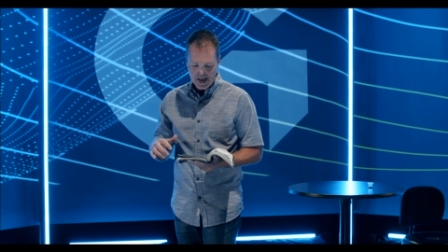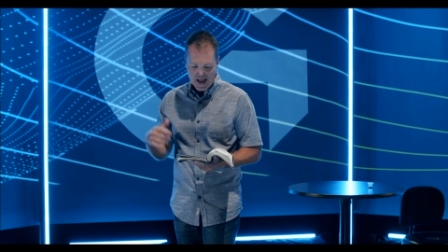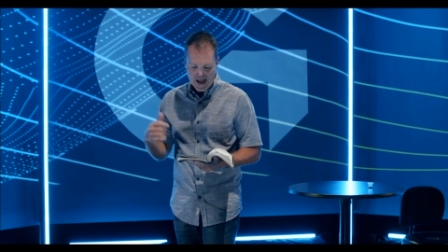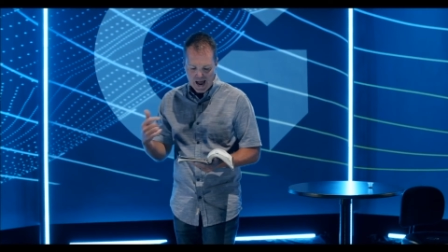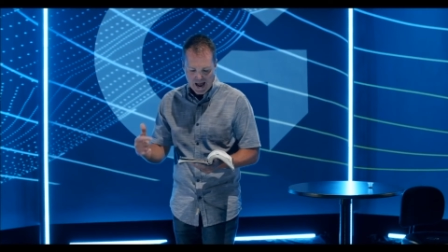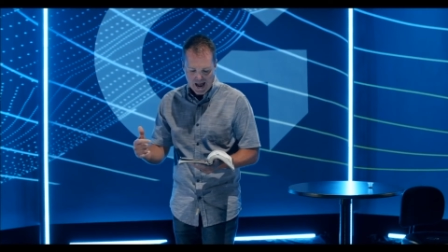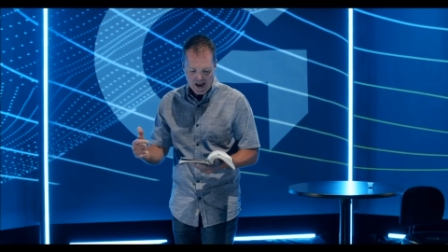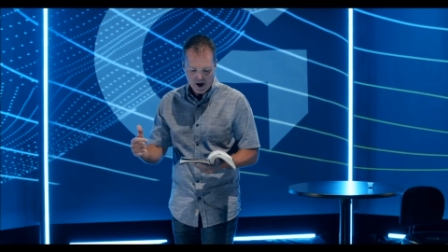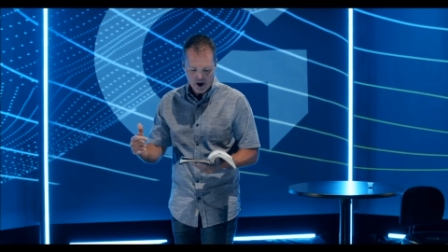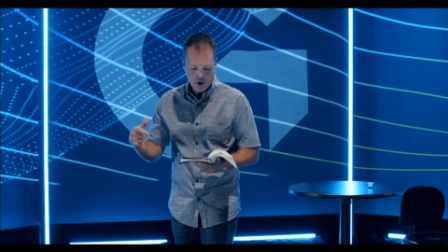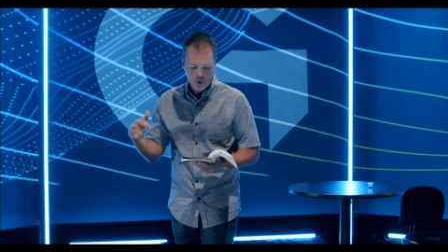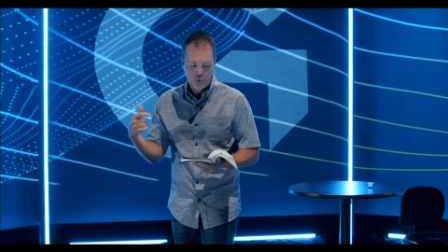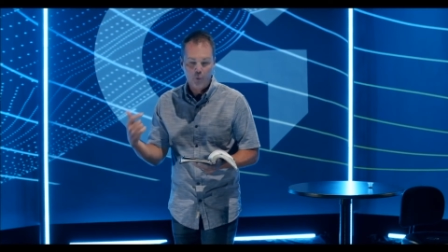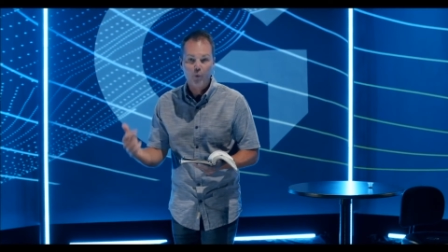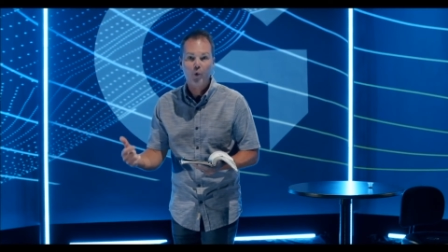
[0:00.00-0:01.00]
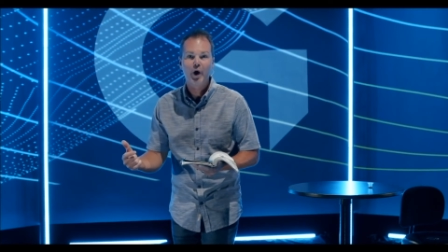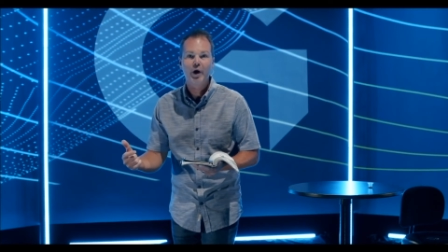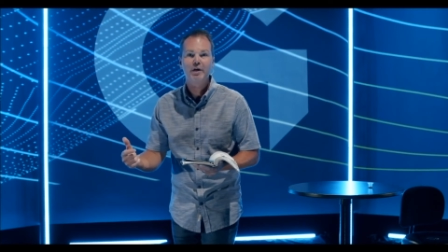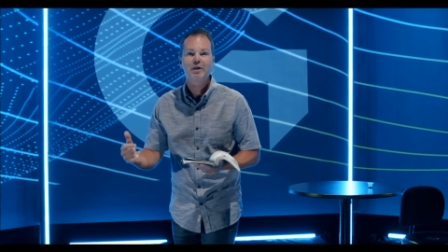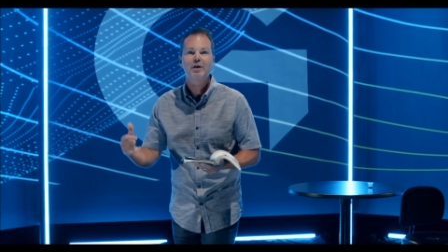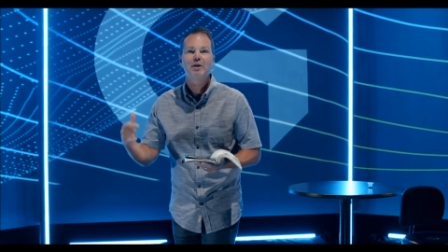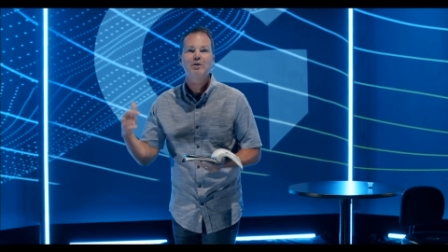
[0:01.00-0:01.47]
I
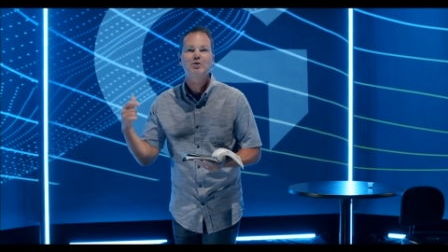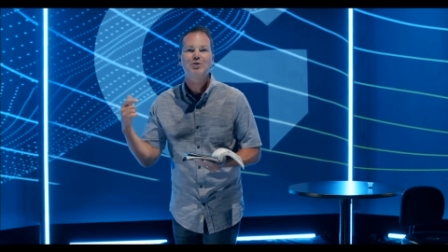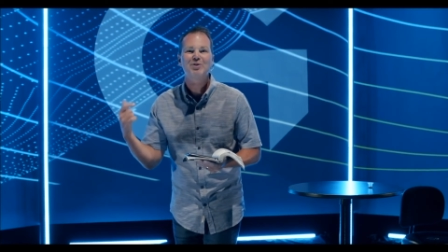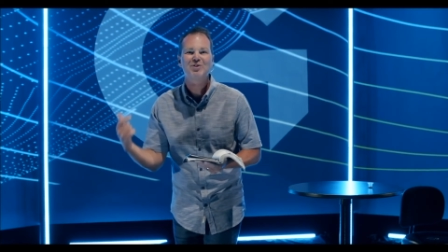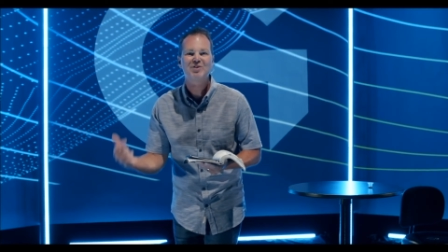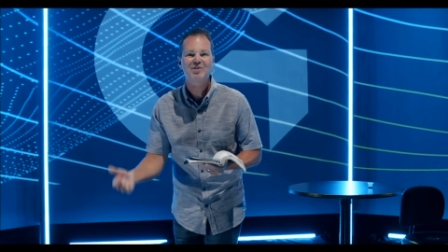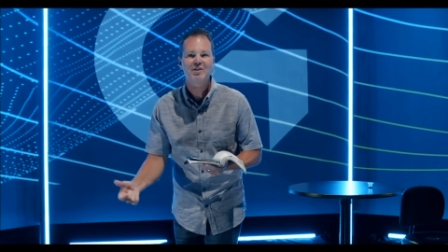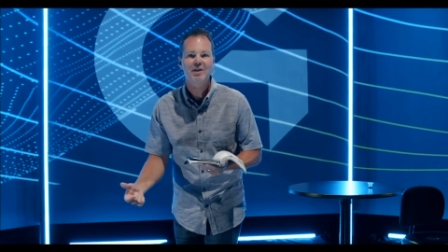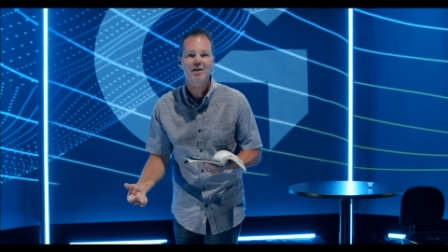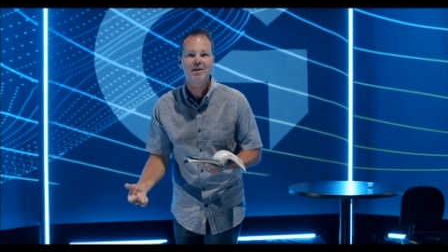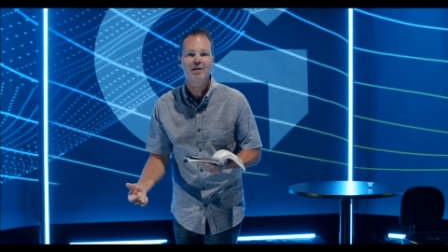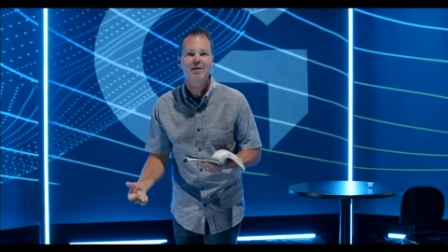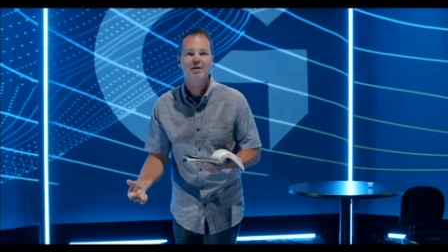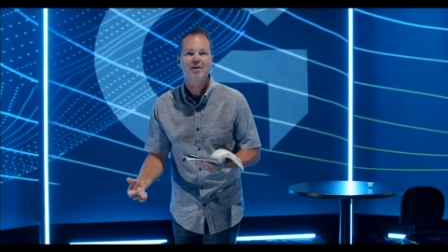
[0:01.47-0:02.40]
want to see."